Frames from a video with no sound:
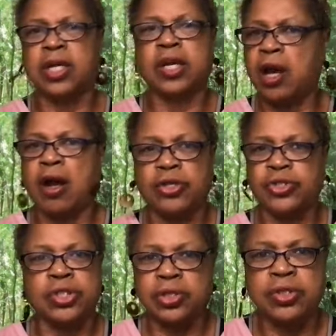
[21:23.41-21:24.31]

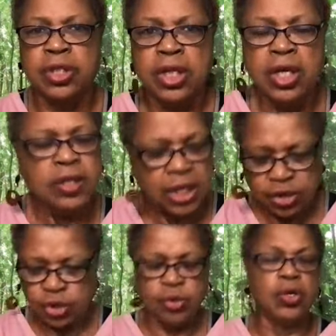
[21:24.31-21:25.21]
cautious
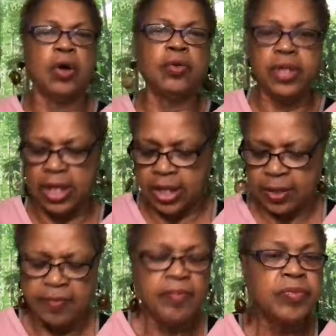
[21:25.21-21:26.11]
that you don't get